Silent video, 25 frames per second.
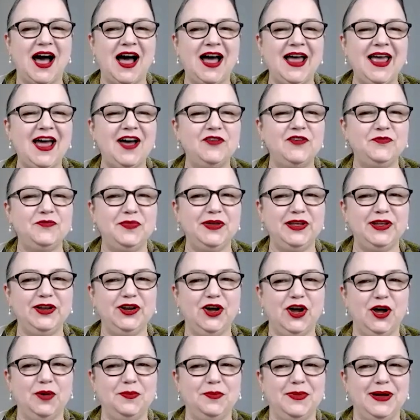I have
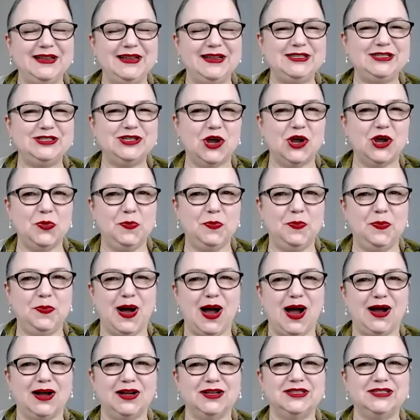been on my
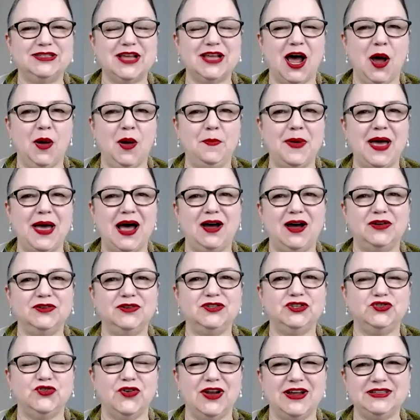soapbox
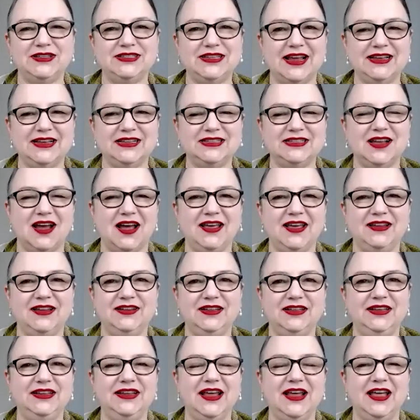about stress,
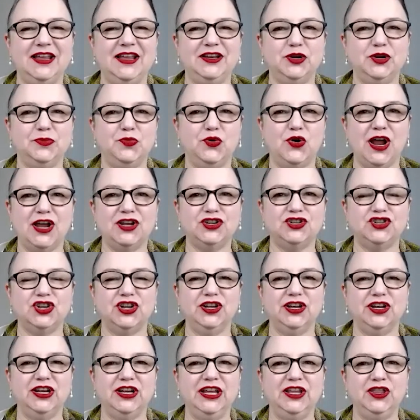anxiety, and
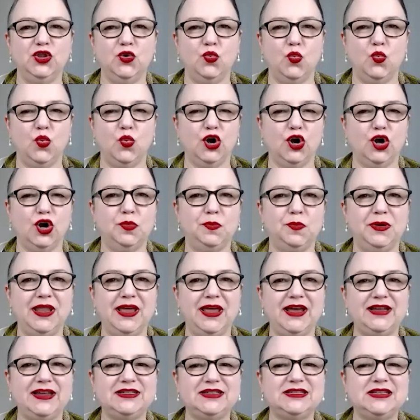depression in the
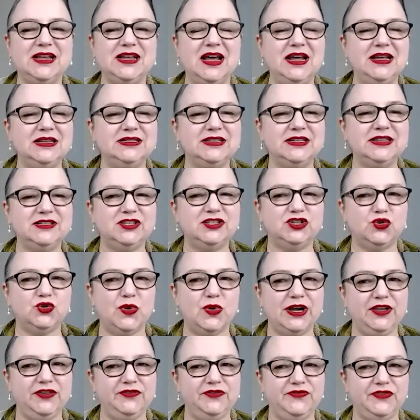workplace since
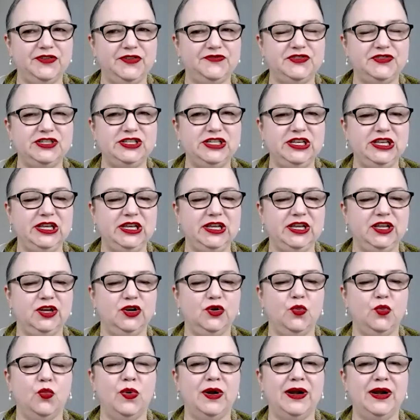
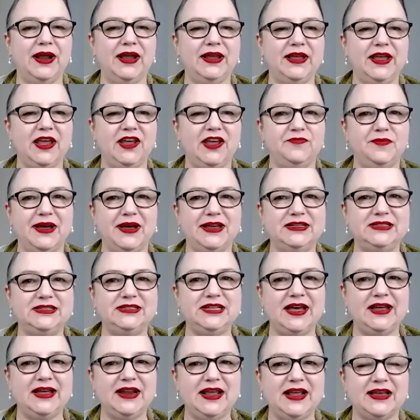2015, when I gave my
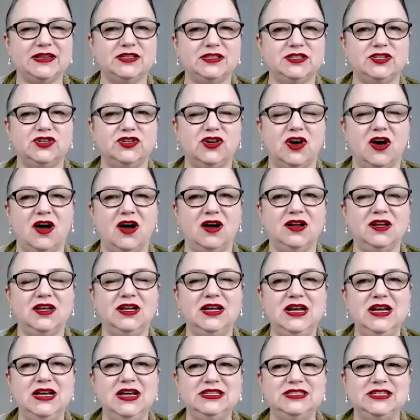TEDx
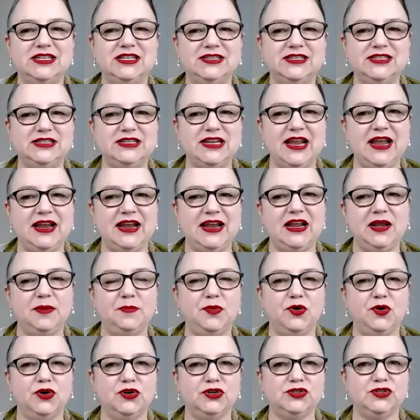talk,
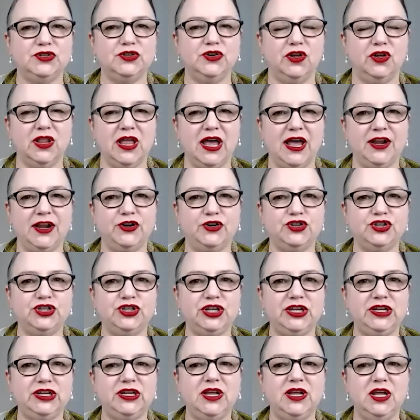Sustaining Personal
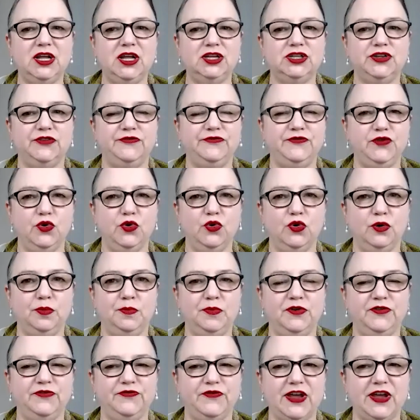Energy to
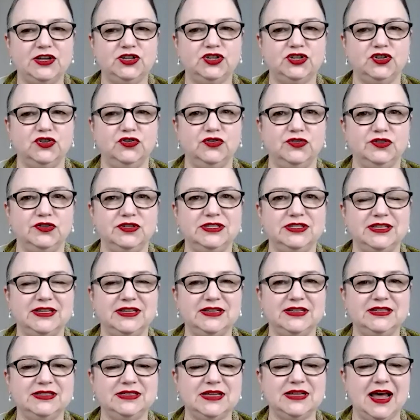Fuel Professional
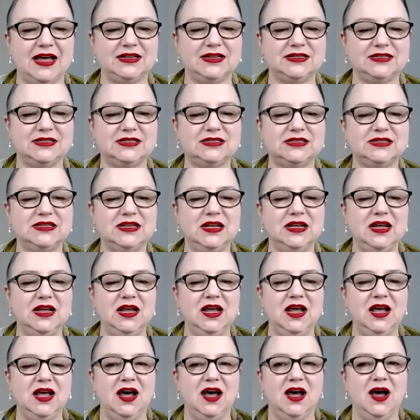Success.
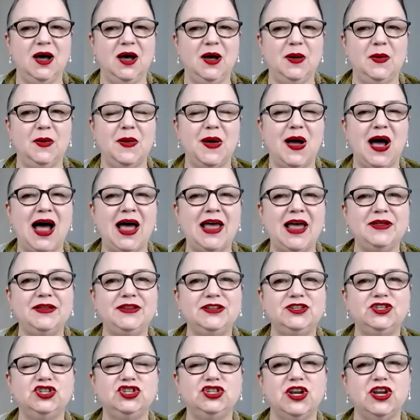
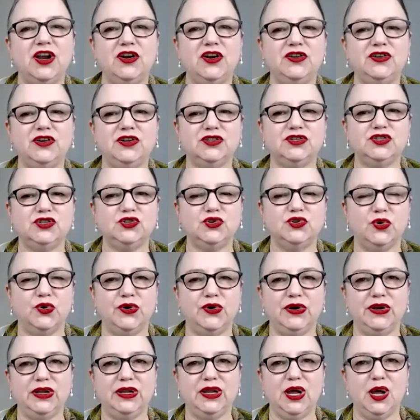I shared a
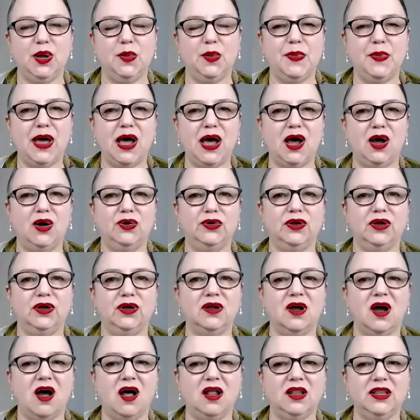story about
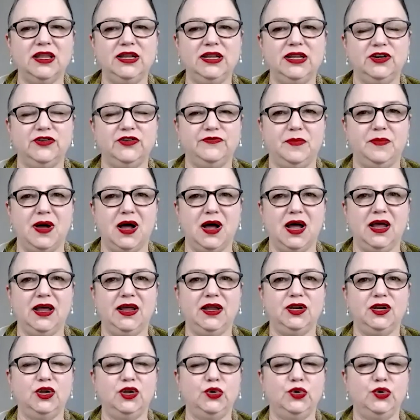a colleague of
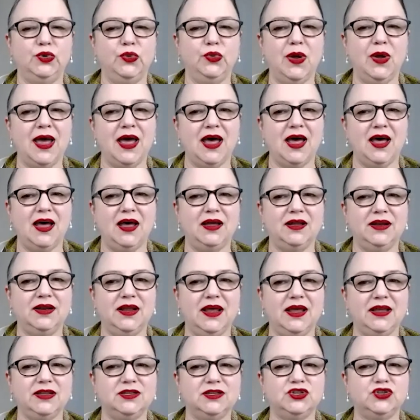mine who
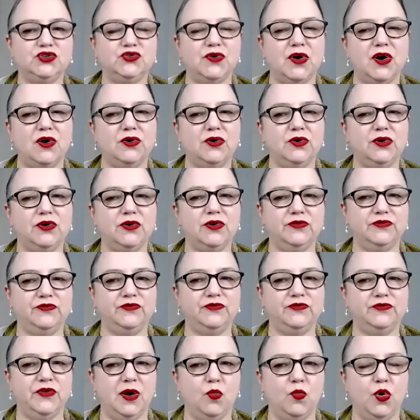had a stroke
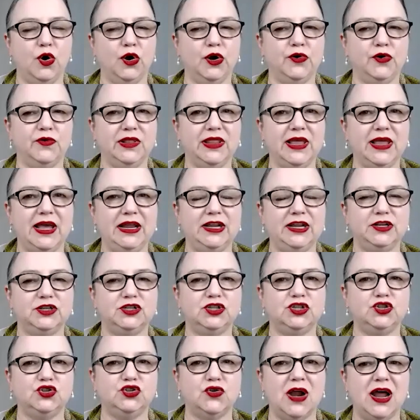from
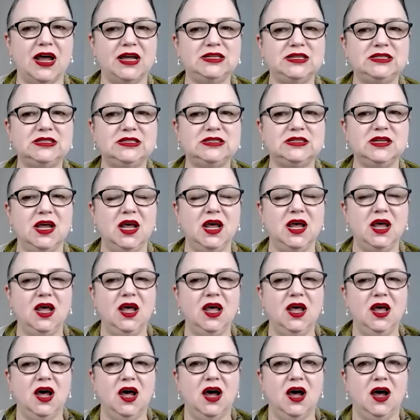work-related stress
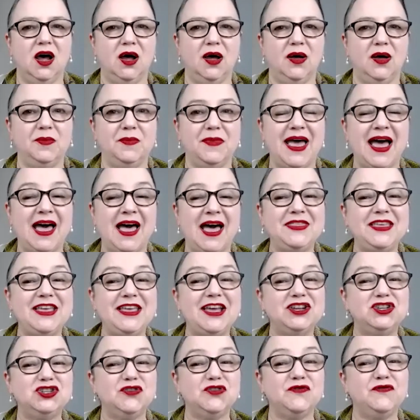at
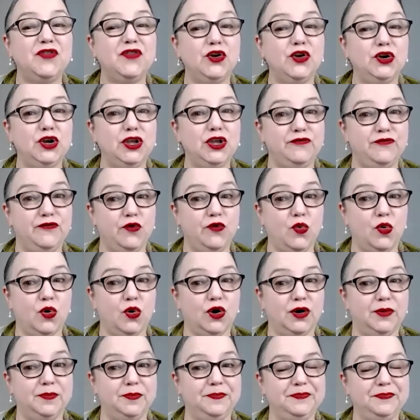the age of
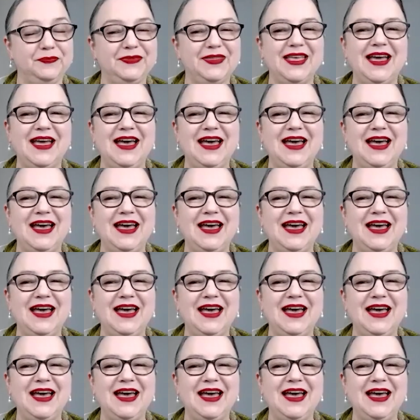34.